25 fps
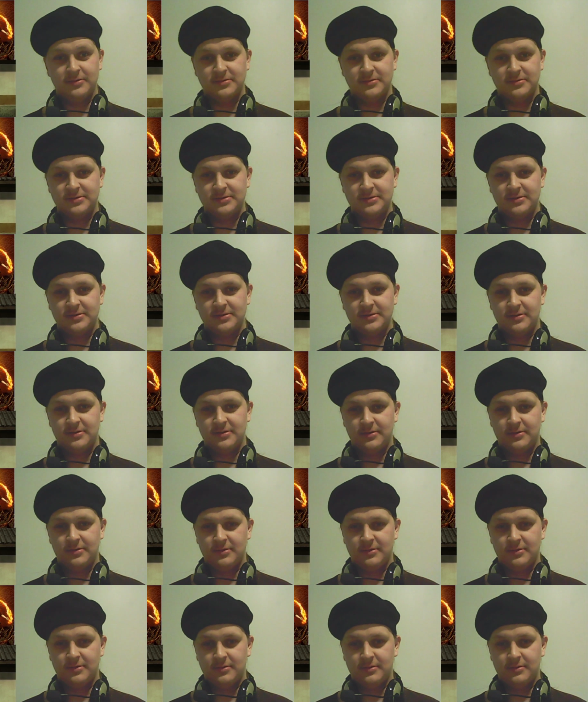
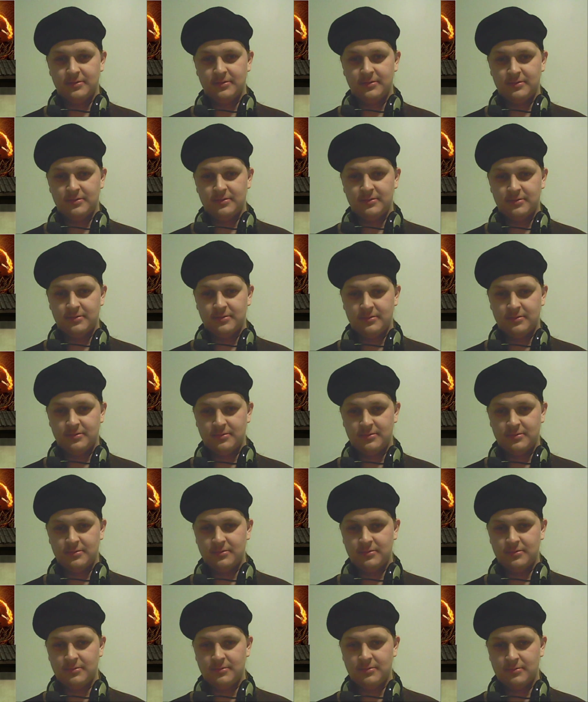
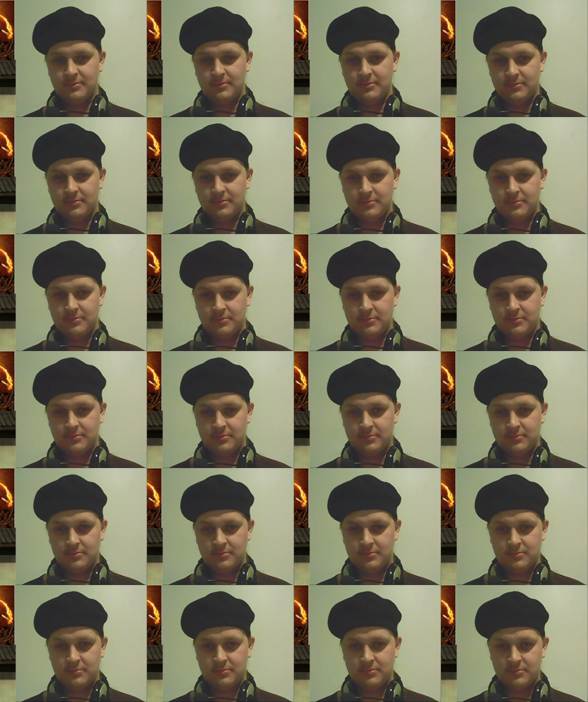
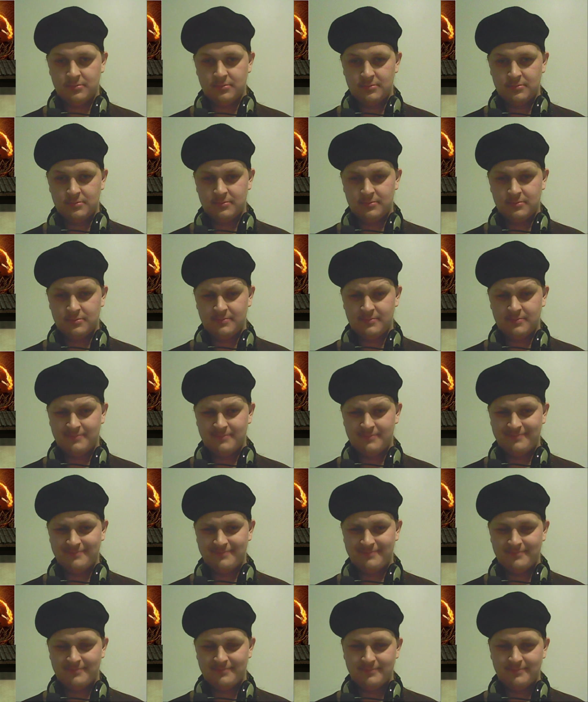
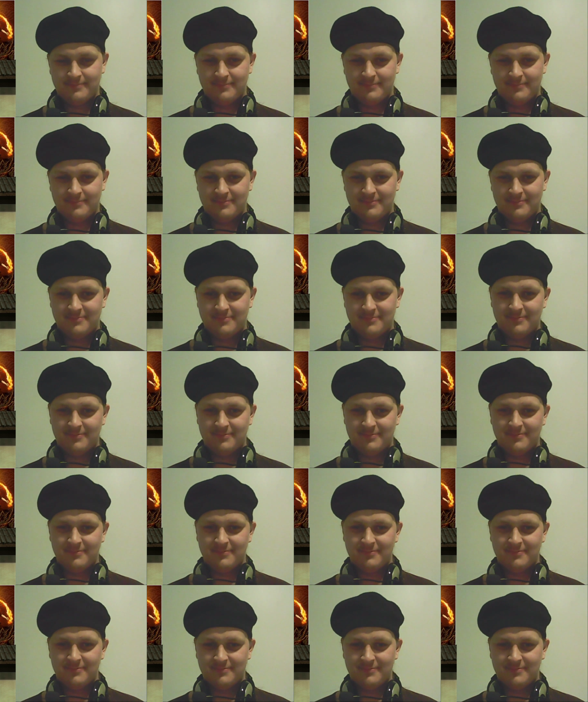
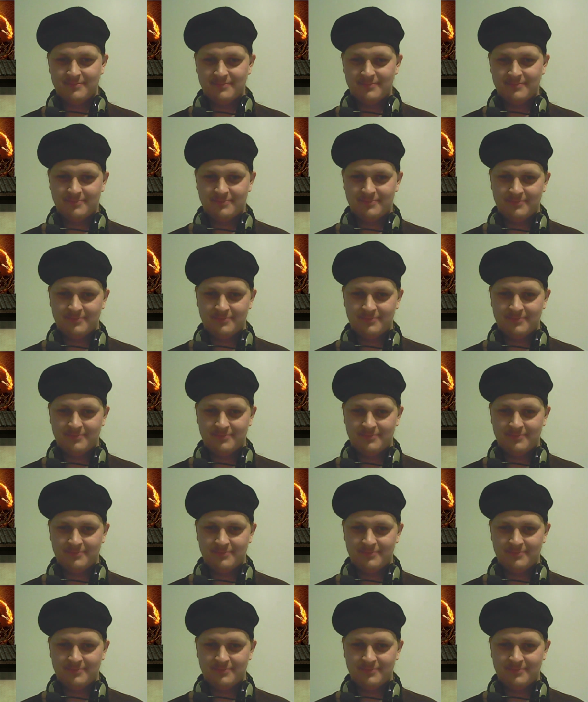(no one is talking)